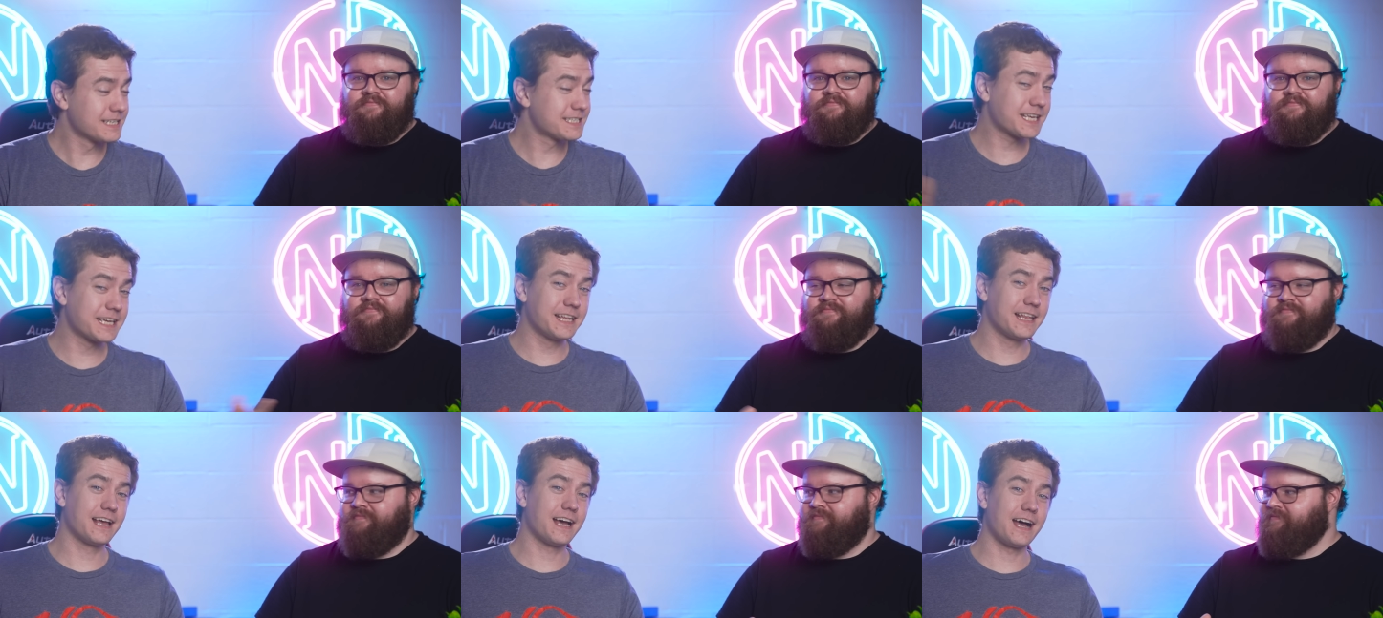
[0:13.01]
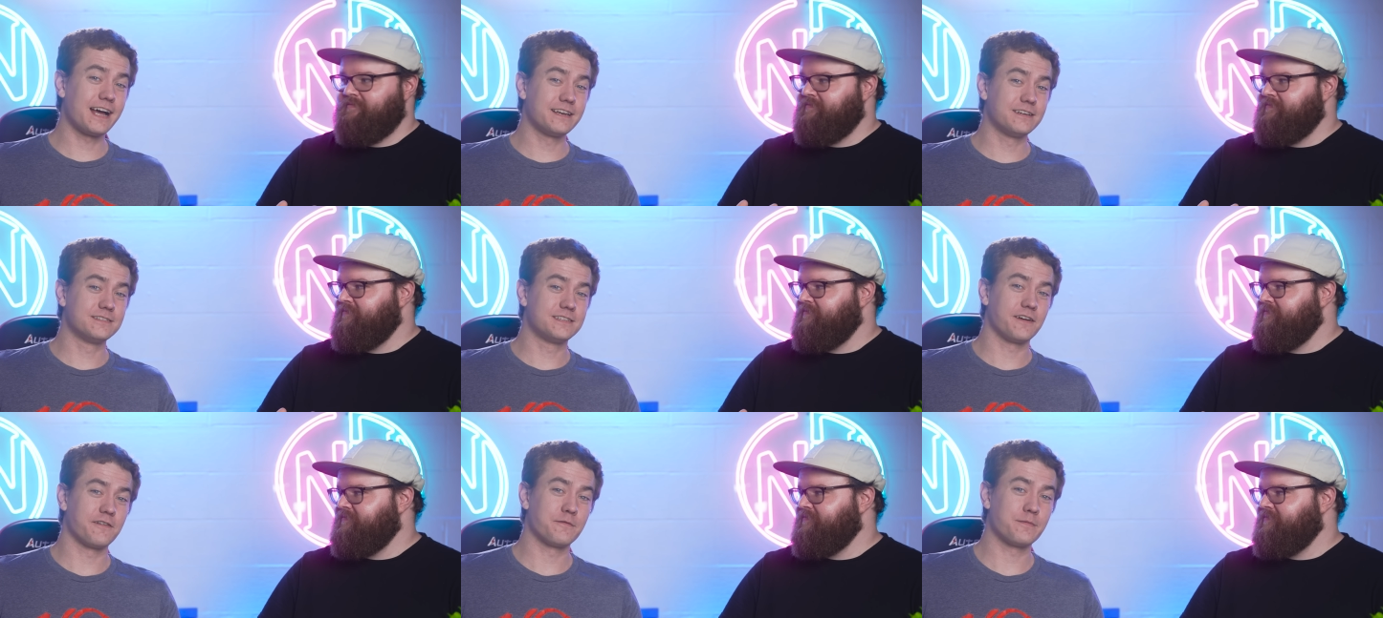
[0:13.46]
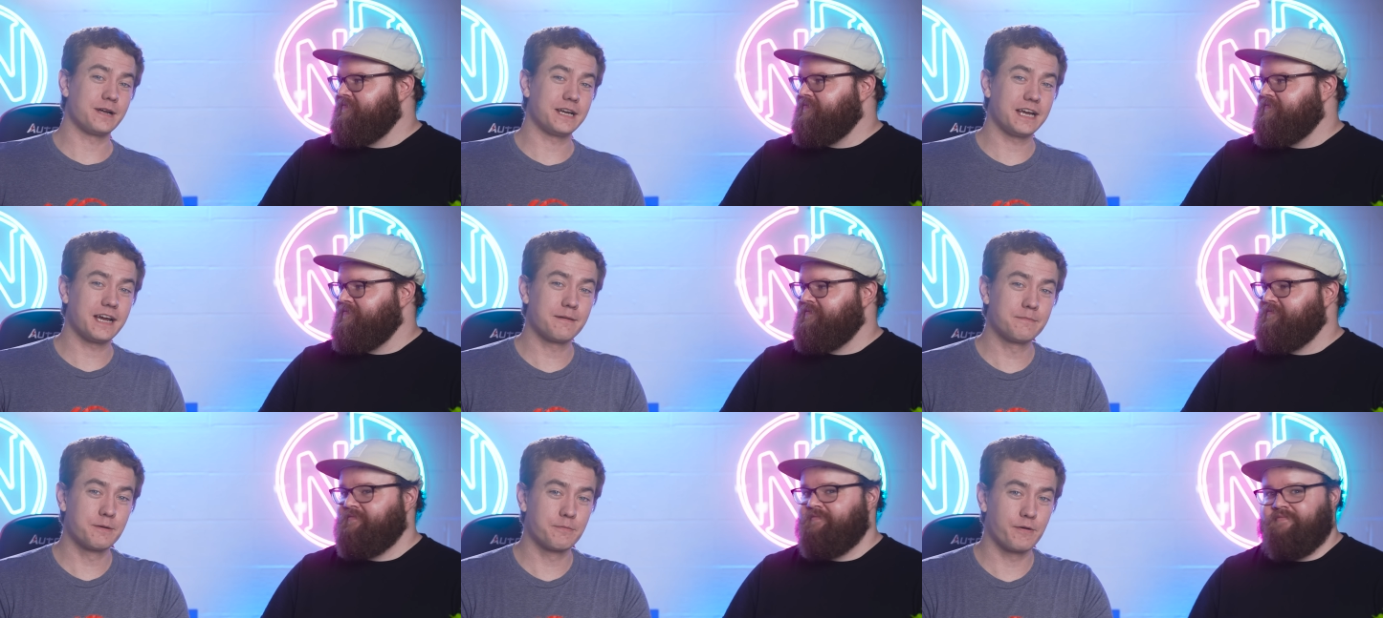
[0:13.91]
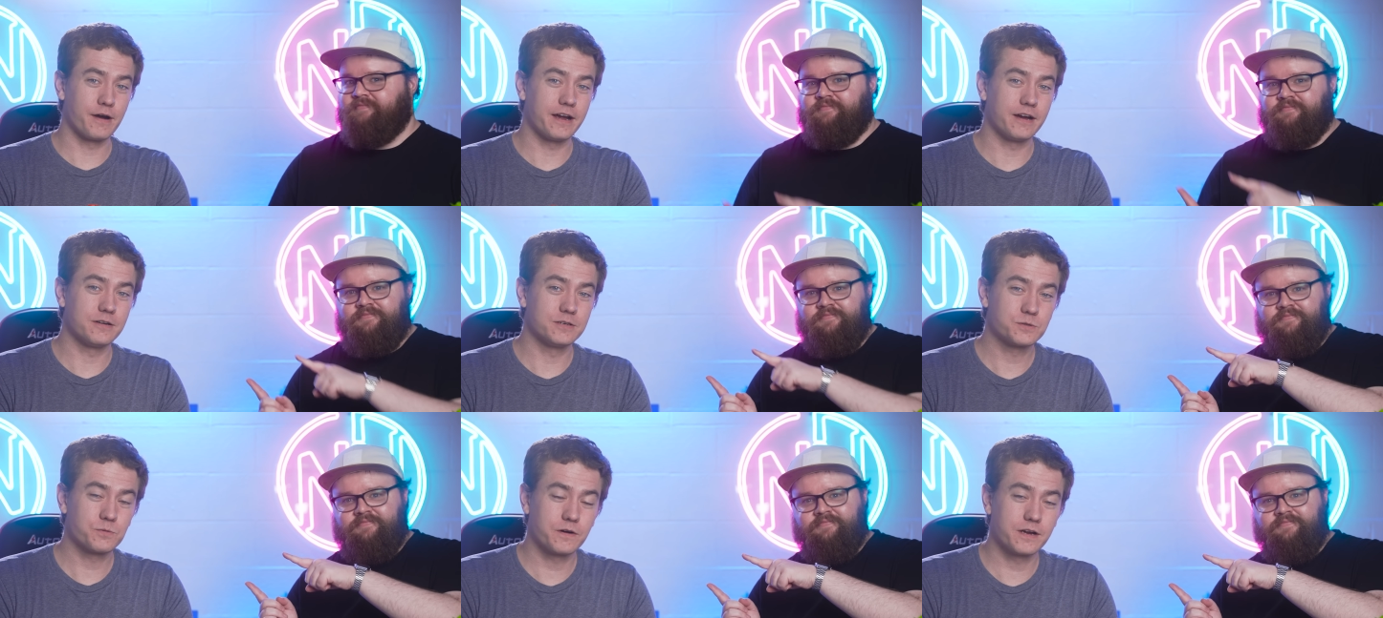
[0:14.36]
Speaker 1: Let's get into the hot news, everybody. I'm your
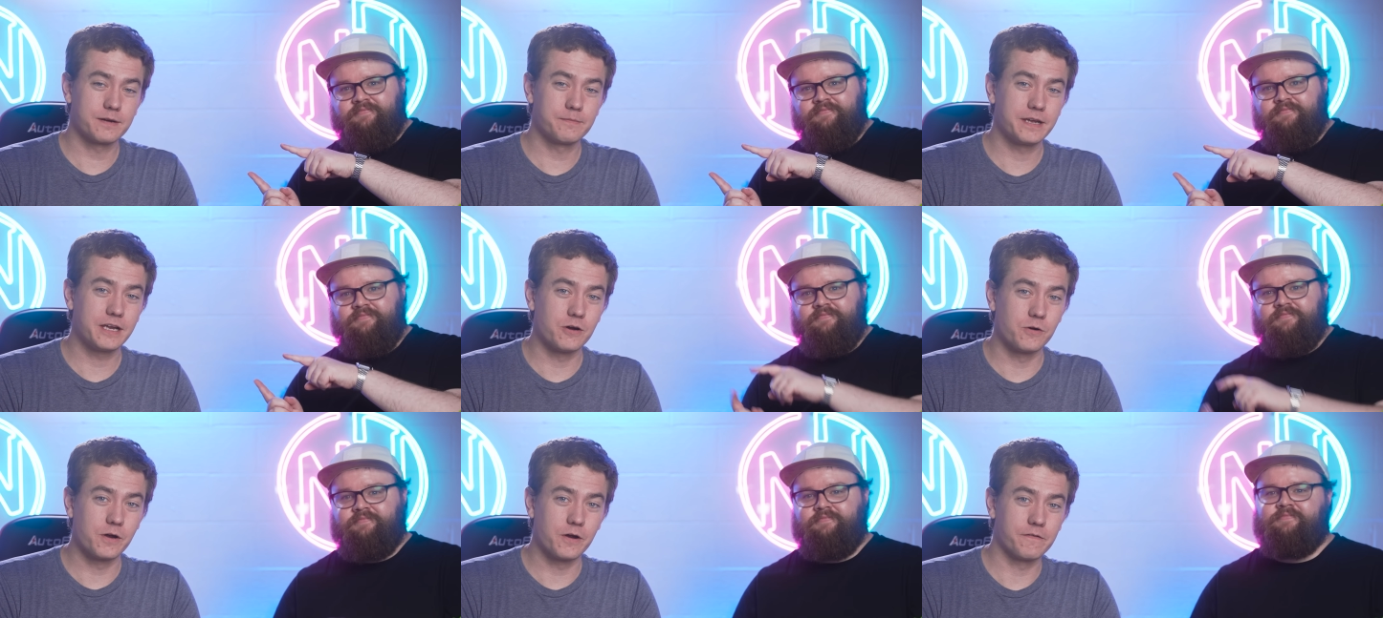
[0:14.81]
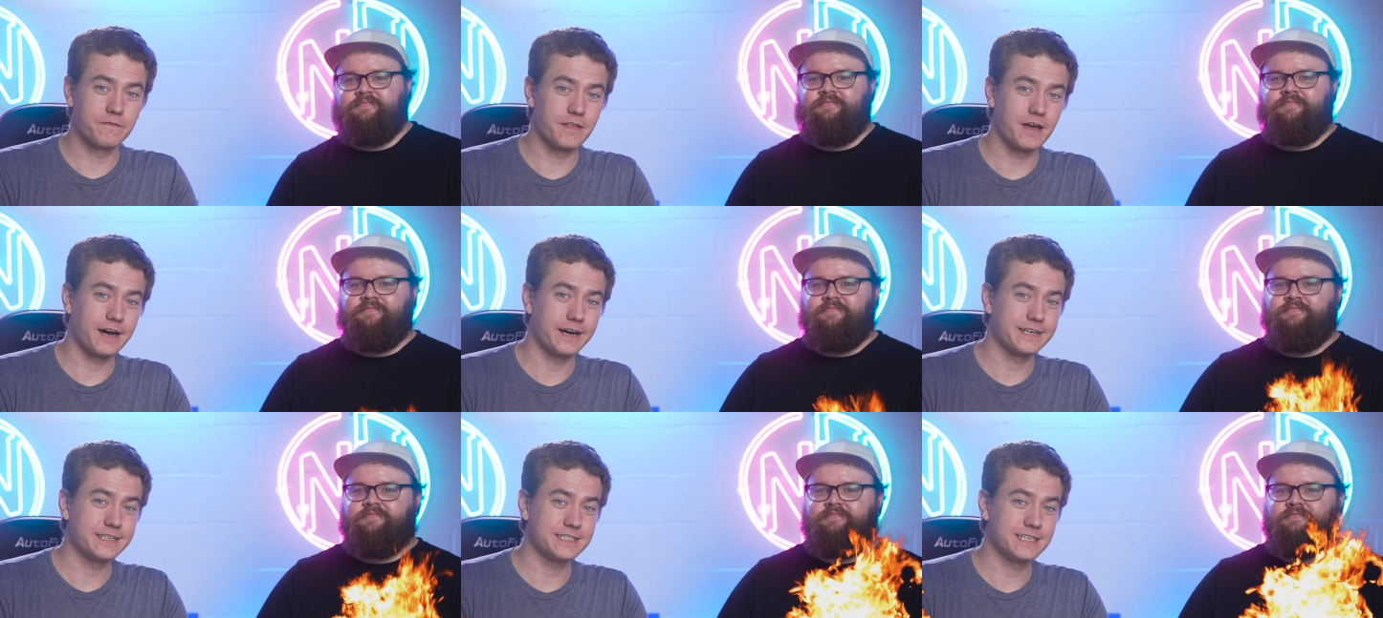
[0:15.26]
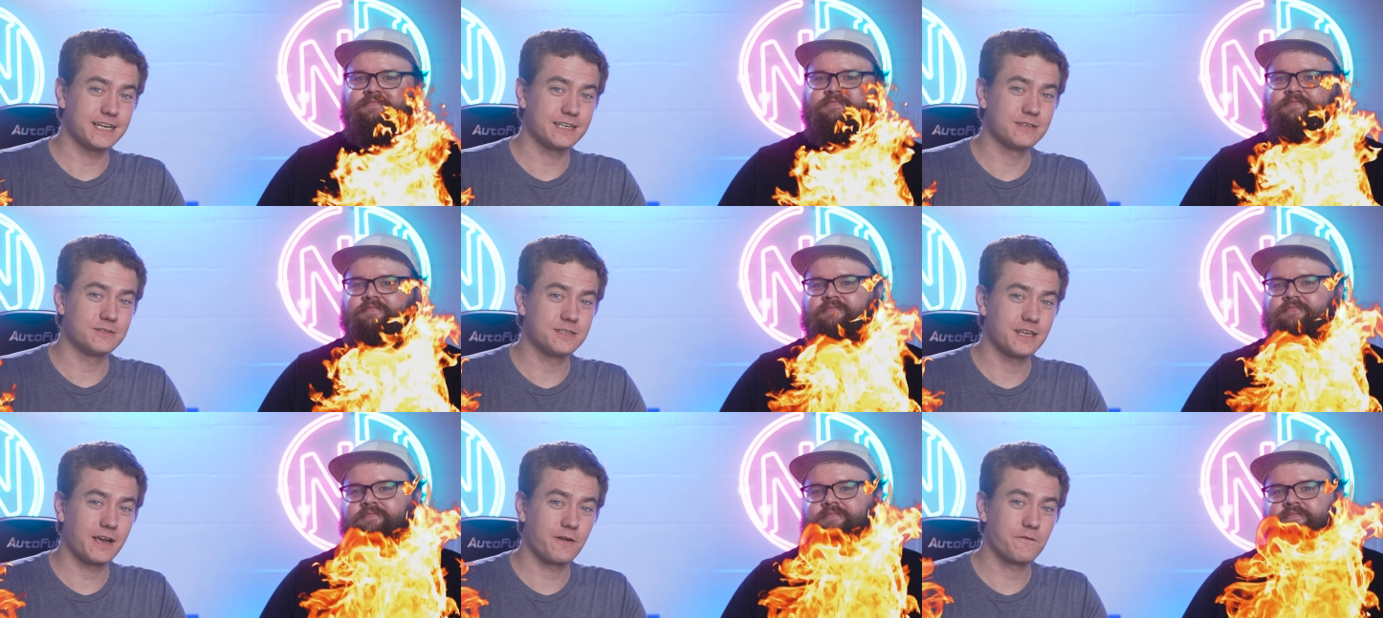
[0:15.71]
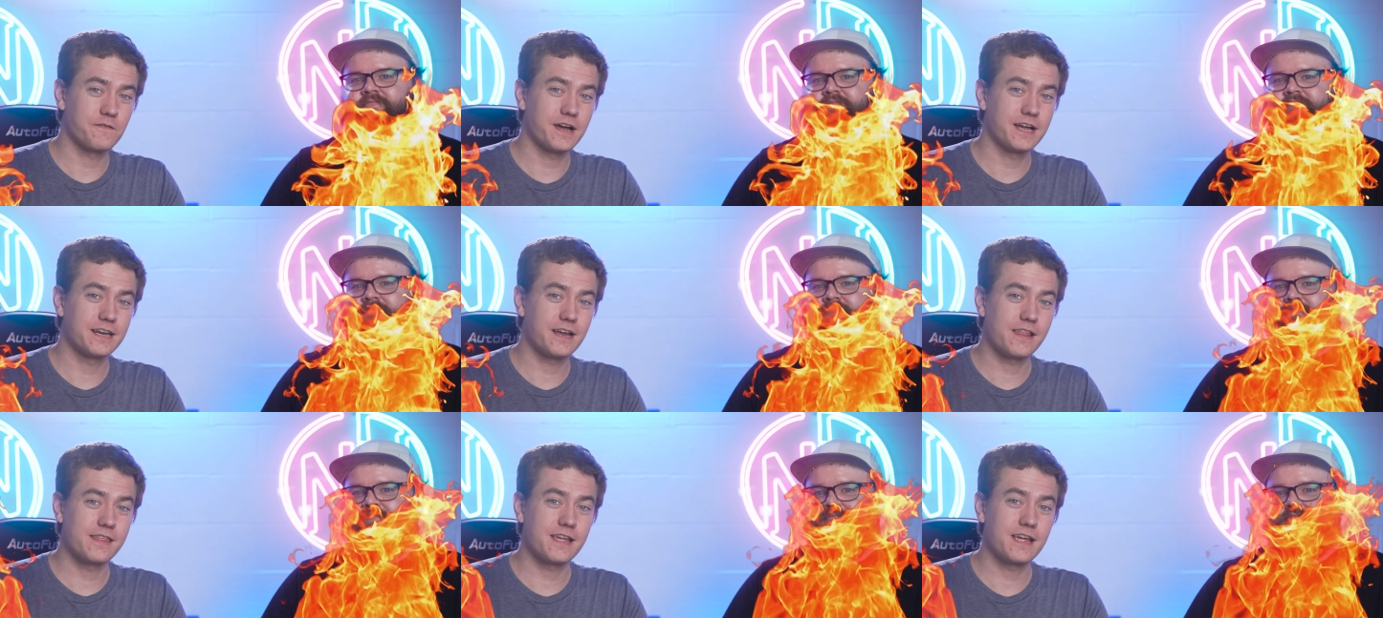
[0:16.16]
Brett host. We're going to be going over the hottest tech news I can
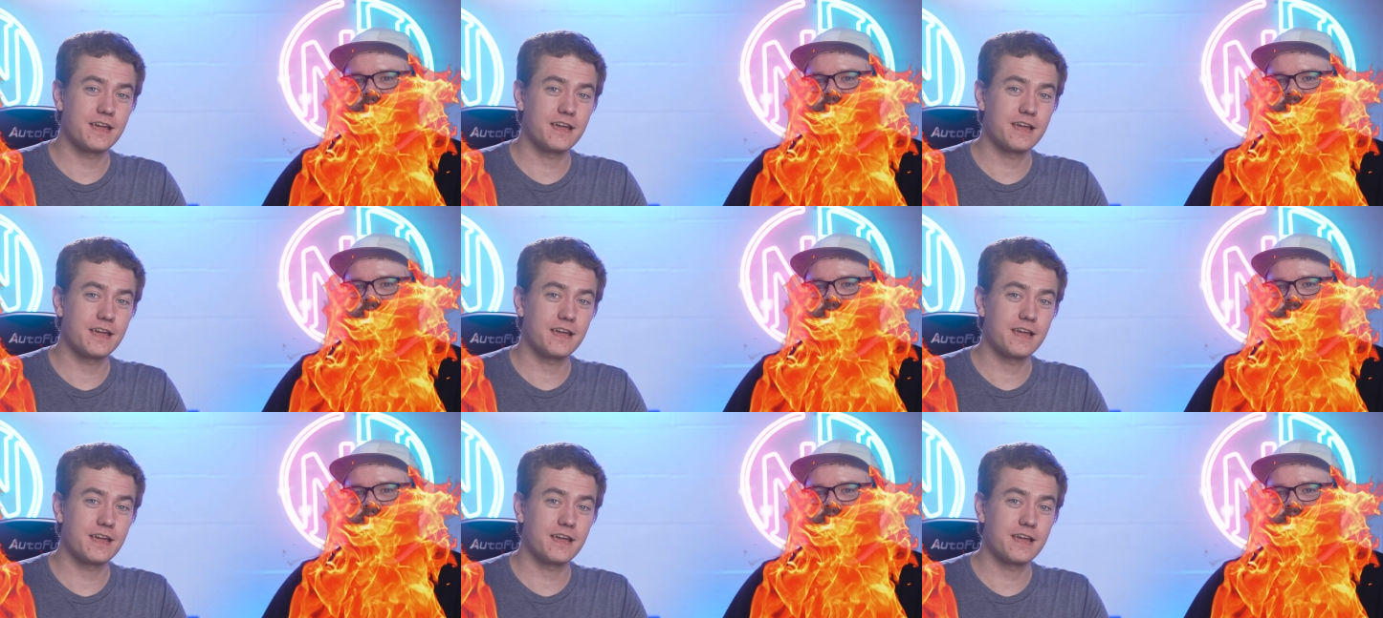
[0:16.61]
find on